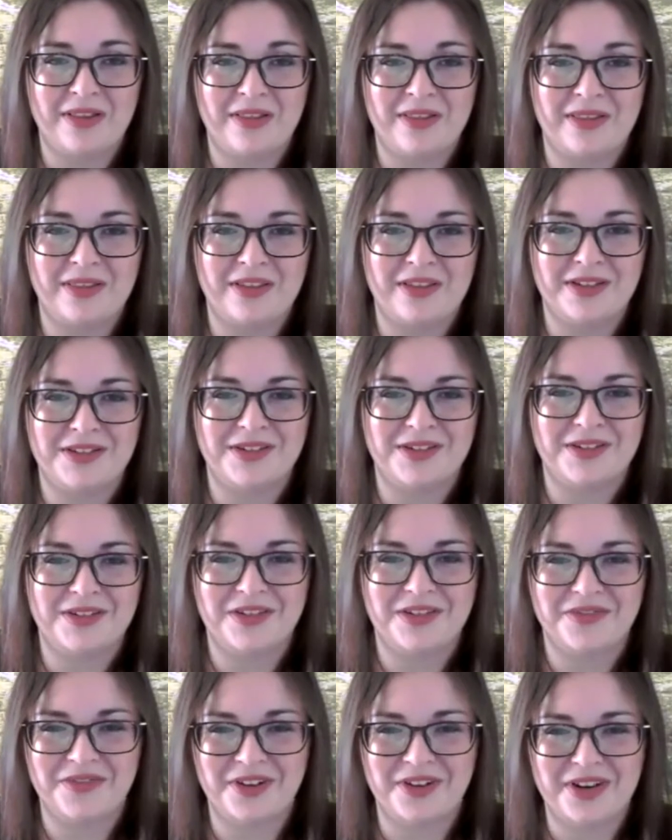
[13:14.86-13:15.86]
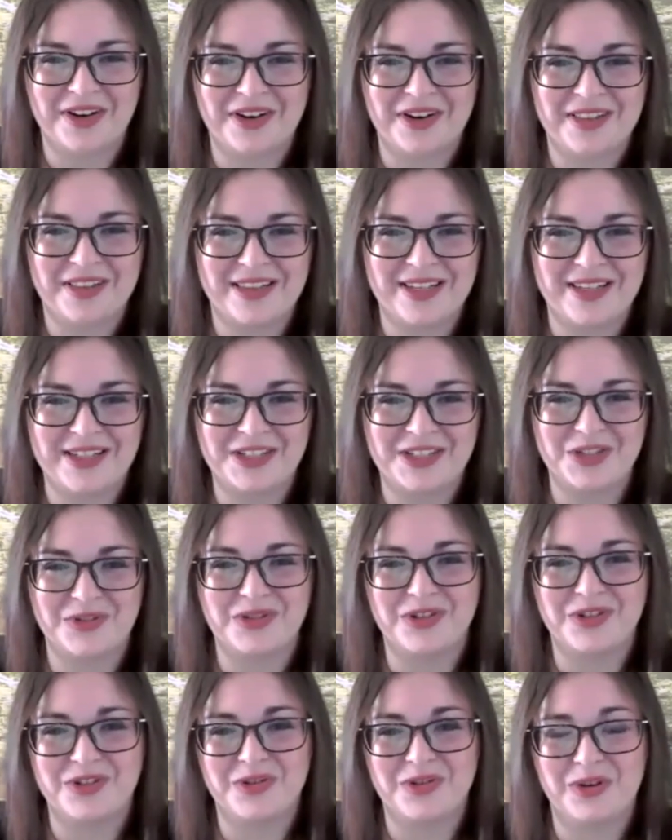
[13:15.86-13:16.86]
these are different things you
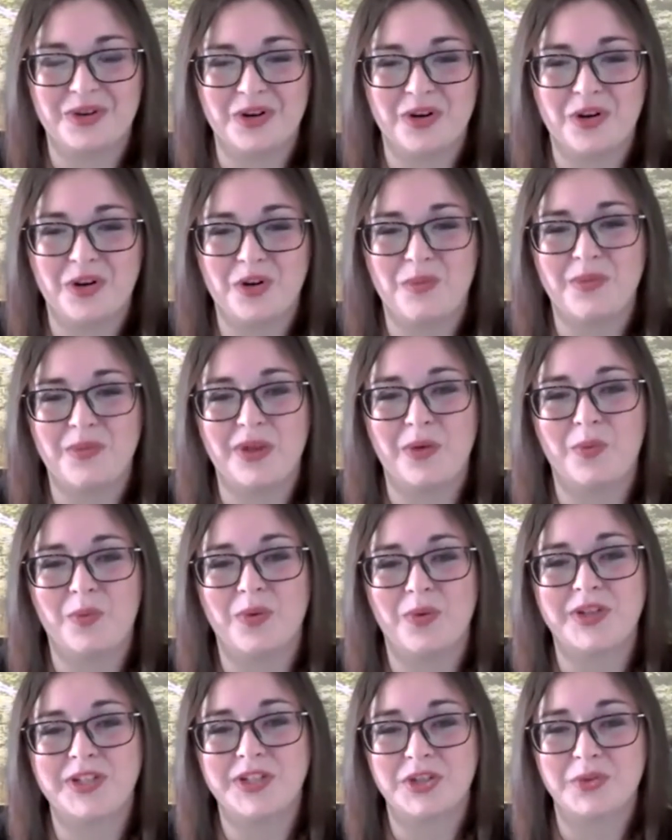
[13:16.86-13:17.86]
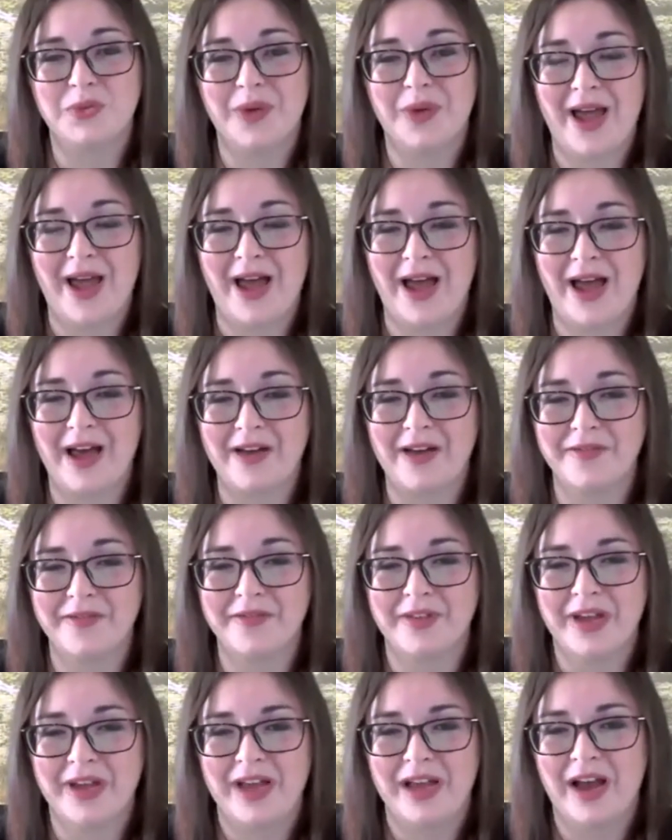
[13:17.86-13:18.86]
can do at home that once you have,
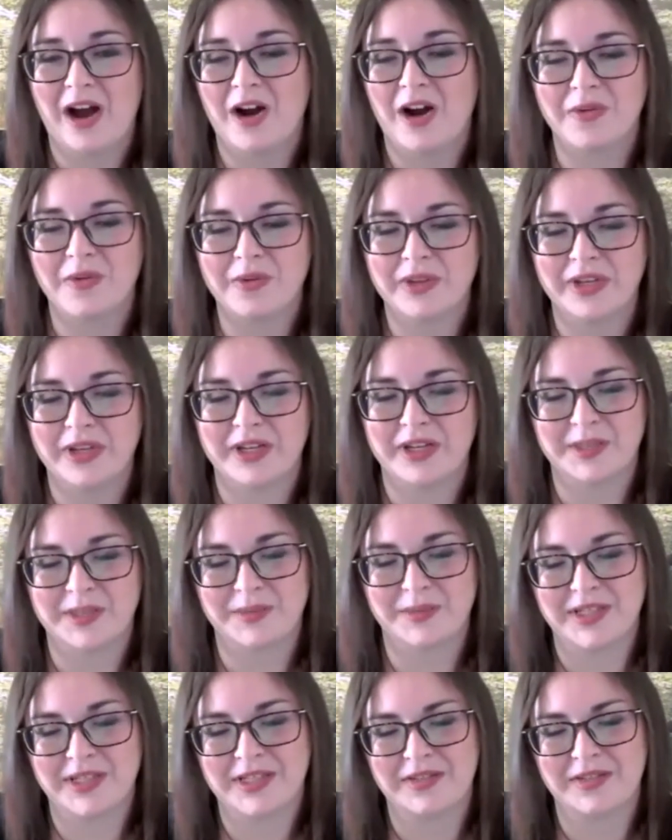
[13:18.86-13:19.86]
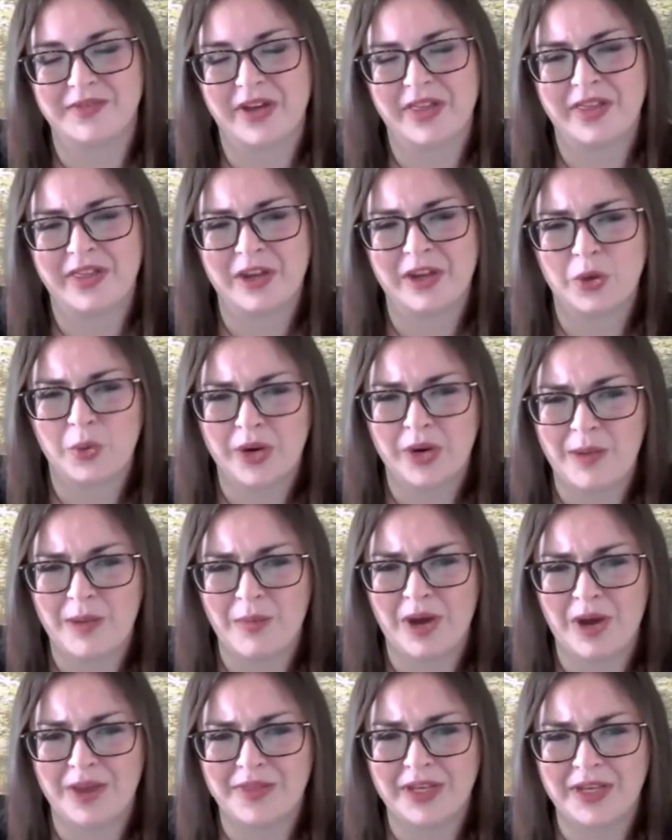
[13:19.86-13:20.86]
aren't really expensive. I think when I
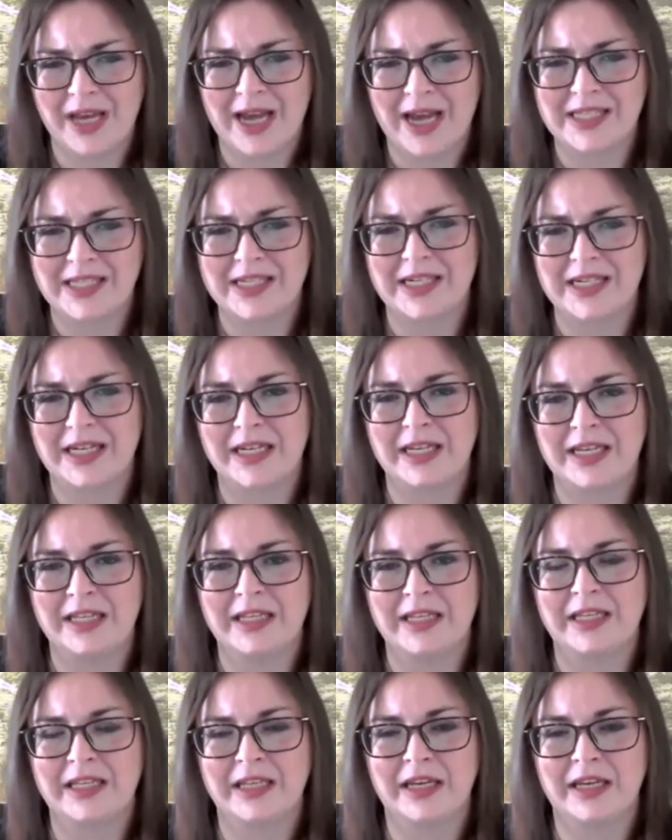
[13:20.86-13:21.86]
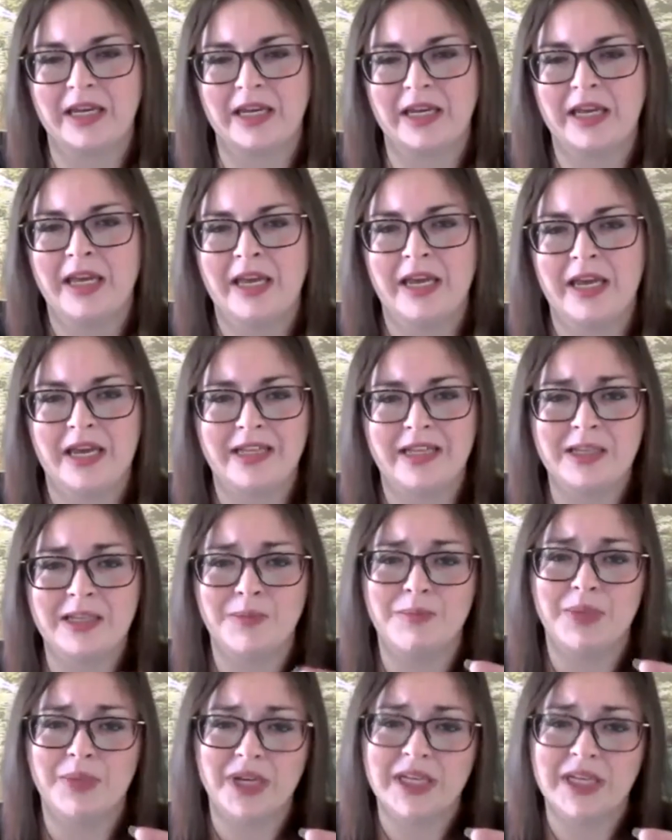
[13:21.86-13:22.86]
bought the Aztec healing clay, it's a
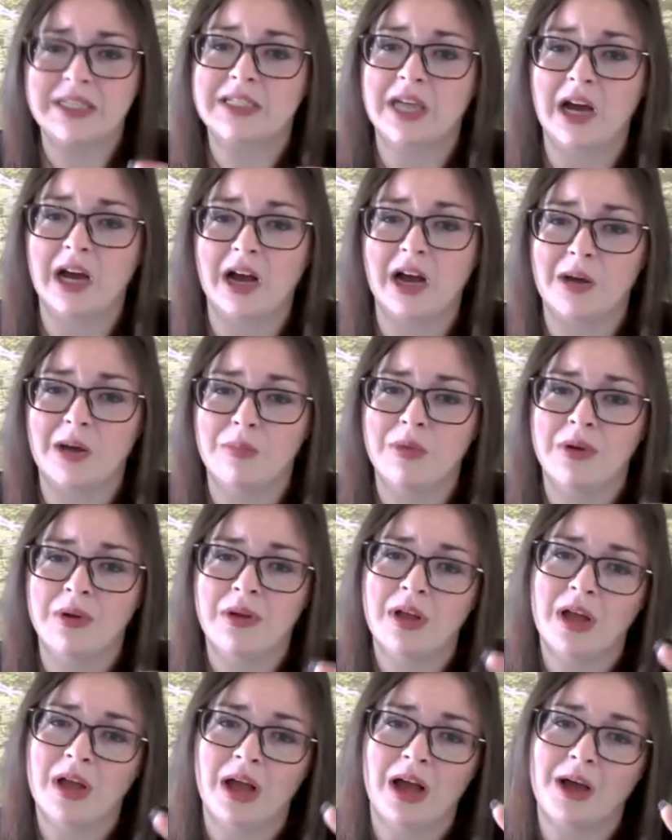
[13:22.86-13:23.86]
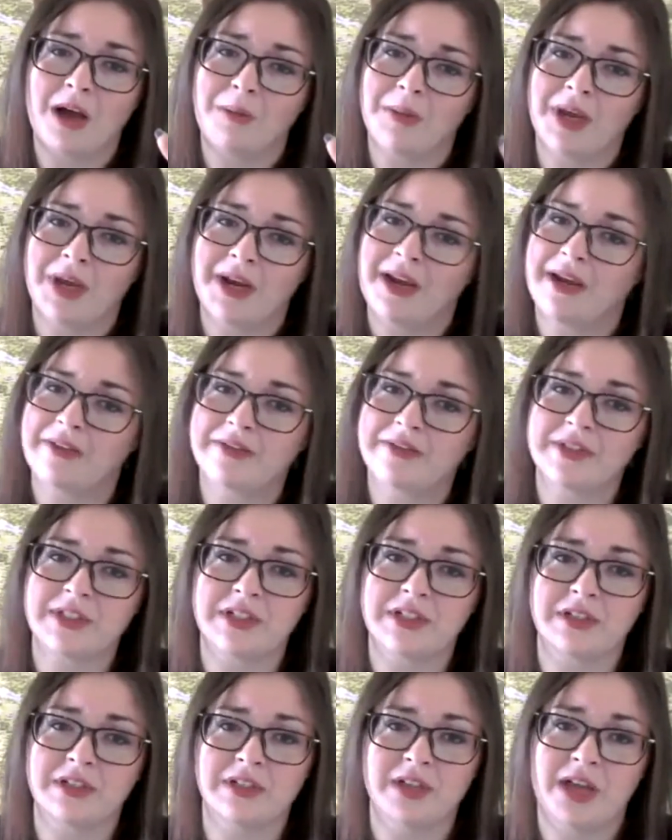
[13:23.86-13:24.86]
big tub. And
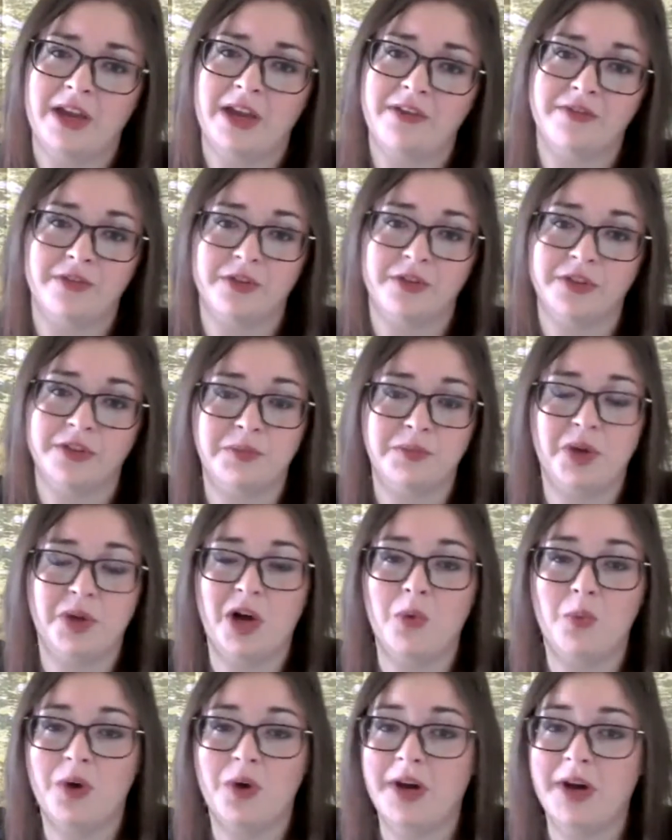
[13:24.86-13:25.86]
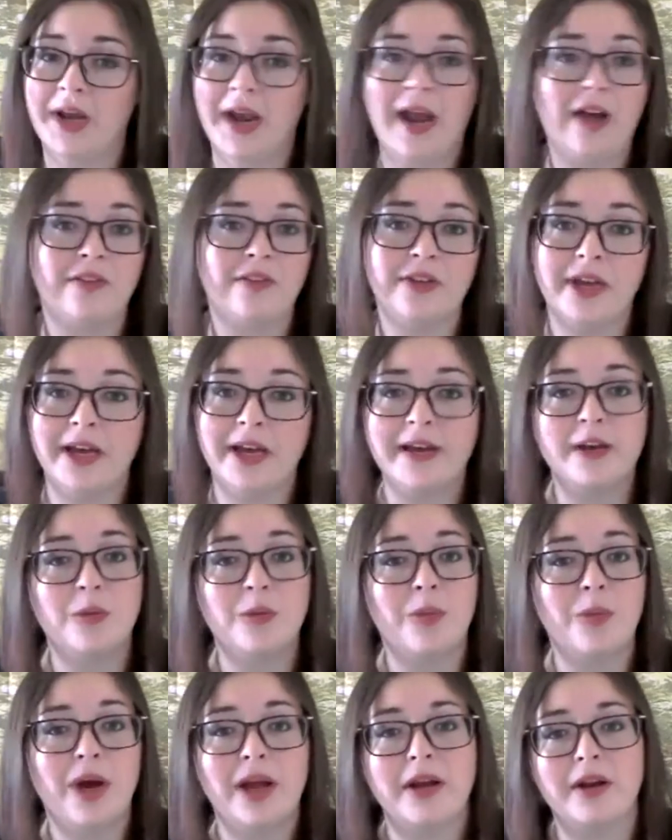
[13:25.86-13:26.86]
I've only bought one. I haven't had to
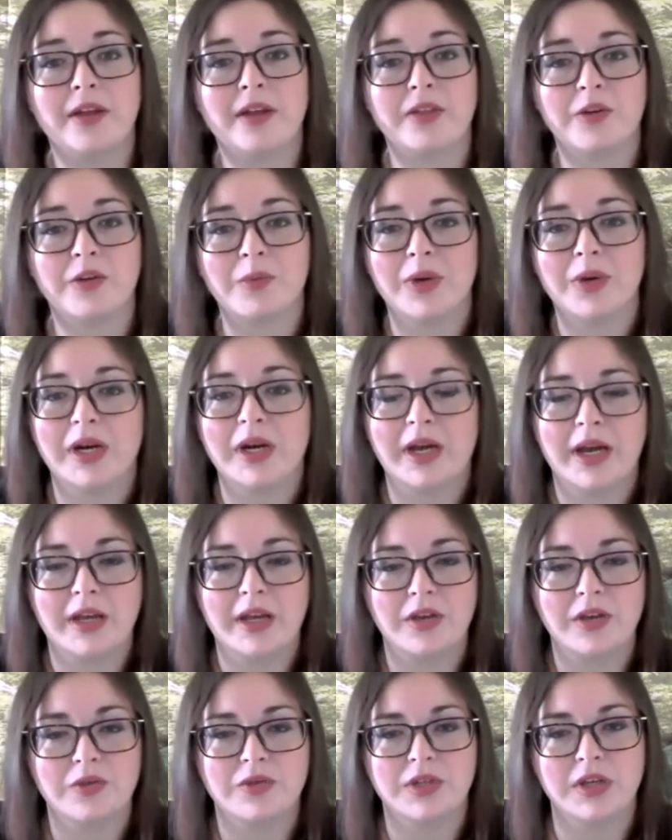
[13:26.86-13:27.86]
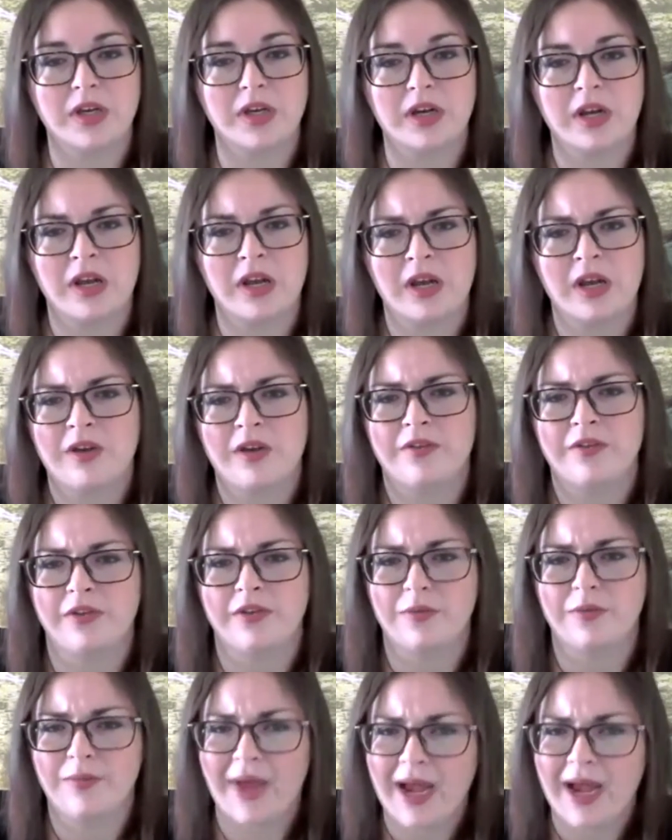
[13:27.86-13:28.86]
buy another one, and I use it for
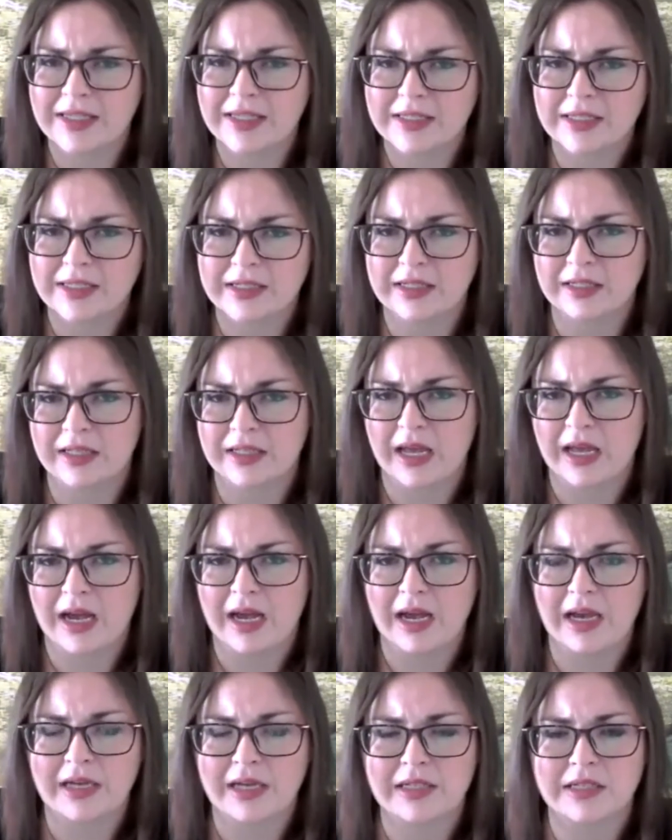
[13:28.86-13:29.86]
masks a lot,